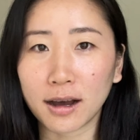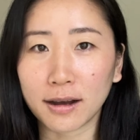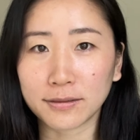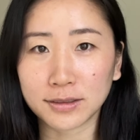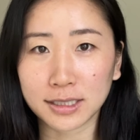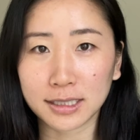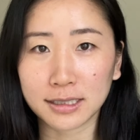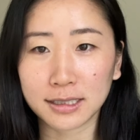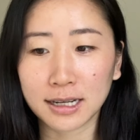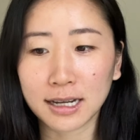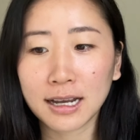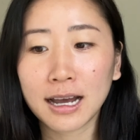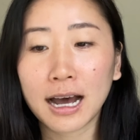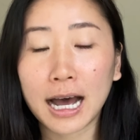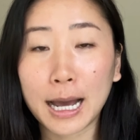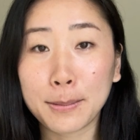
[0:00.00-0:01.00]
often.
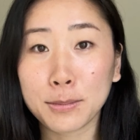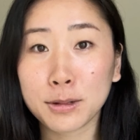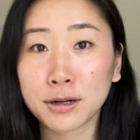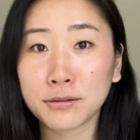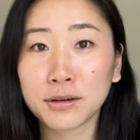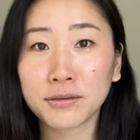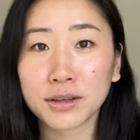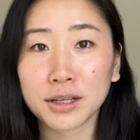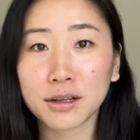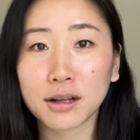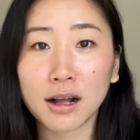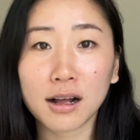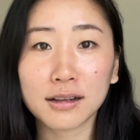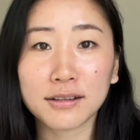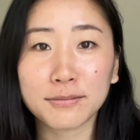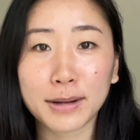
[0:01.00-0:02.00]
I'm going to reveal
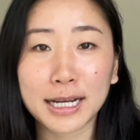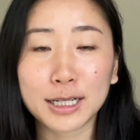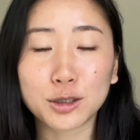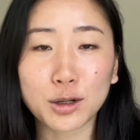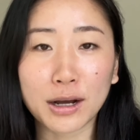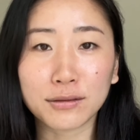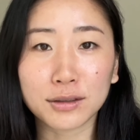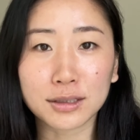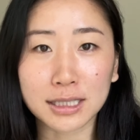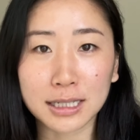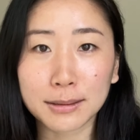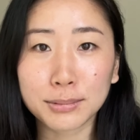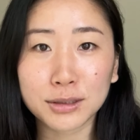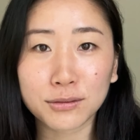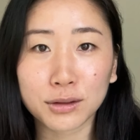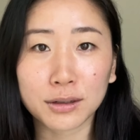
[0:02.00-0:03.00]
all of my travel
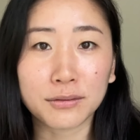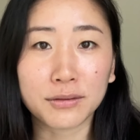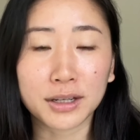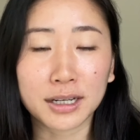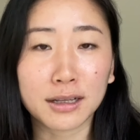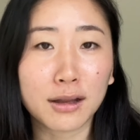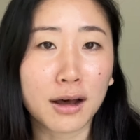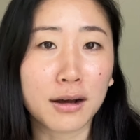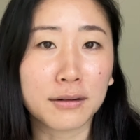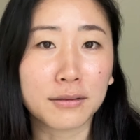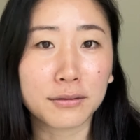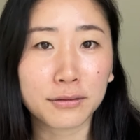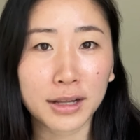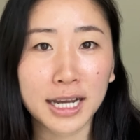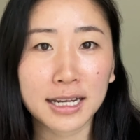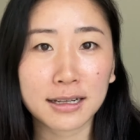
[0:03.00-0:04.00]
tips for a very long
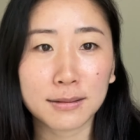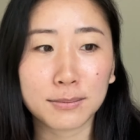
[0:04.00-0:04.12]
flight